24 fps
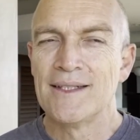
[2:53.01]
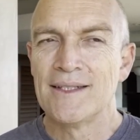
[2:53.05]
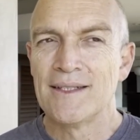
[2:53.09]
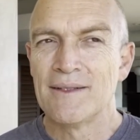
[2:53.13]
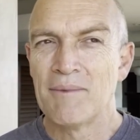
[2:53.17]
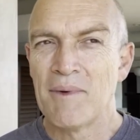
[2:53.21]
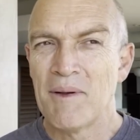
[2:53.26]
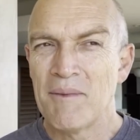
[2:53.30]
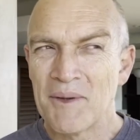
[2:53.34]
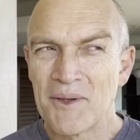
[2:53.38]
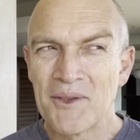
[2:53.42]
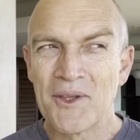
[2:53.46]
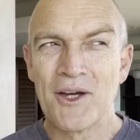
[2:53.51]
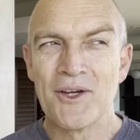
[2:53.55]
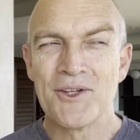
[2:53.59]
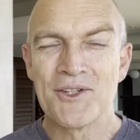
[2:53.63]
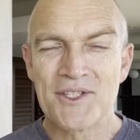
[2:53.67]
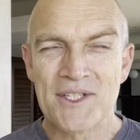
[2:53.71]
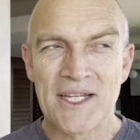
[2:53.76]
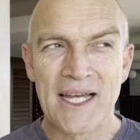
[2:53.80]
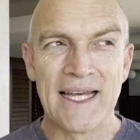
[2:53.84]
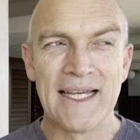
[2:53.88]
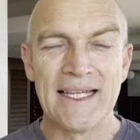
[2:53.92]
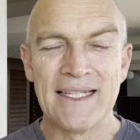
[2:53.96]
Remember in those
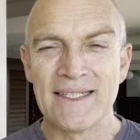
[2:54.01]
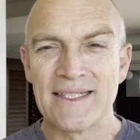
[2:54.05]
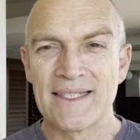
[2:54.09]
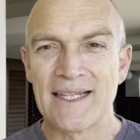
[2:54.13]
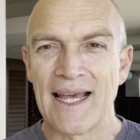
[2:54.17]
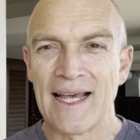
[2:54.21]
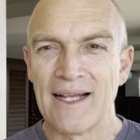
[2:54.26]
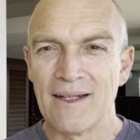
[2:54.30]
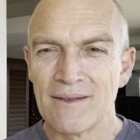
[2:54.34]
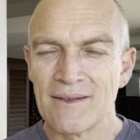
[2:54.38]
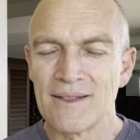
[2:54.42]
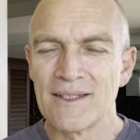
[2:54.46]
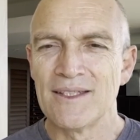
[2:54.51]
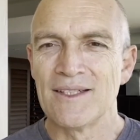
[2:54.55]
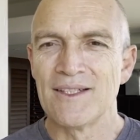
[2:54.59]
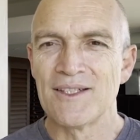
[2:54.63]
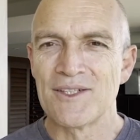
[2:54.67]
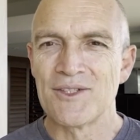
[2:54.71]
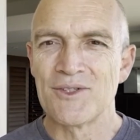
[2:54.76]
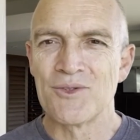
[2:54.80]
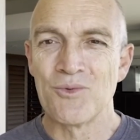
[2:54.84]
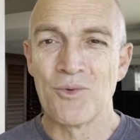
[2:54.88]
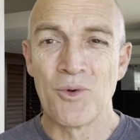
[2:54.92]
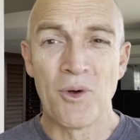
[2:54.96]
days,
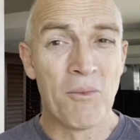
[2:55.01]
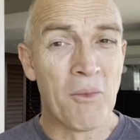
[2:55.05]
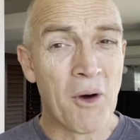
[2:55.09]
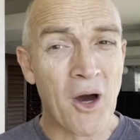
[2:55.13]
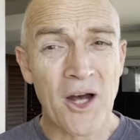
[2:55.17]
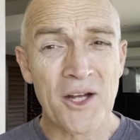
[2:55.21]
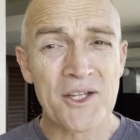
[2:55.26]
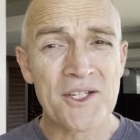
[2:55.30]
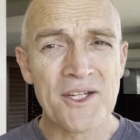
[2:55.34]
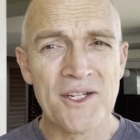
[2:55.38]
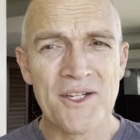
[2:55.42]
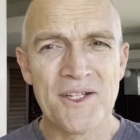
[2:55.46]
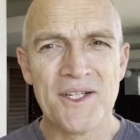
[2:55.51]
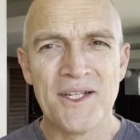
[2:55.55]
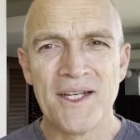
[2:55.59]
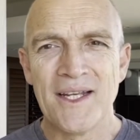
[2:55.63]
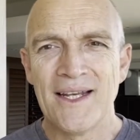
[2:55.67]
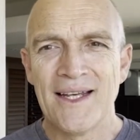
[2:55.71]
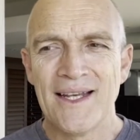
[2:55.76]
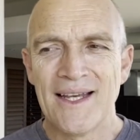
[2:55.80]
elders were martyred,